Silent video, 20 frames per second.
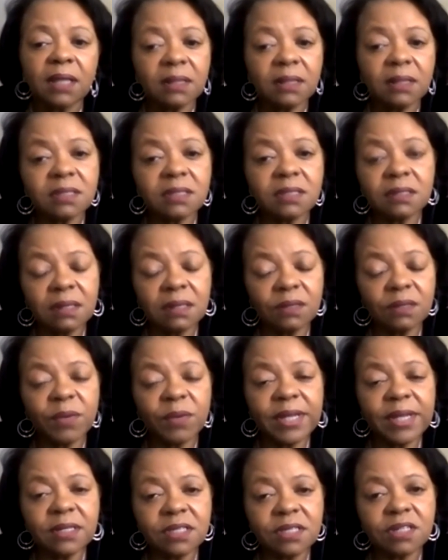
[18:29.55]
this is a
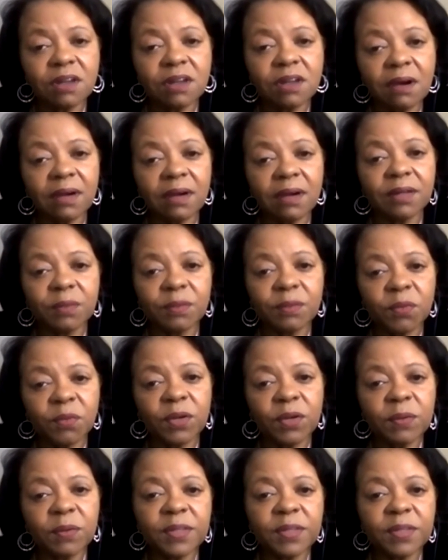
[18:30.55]
good way to start.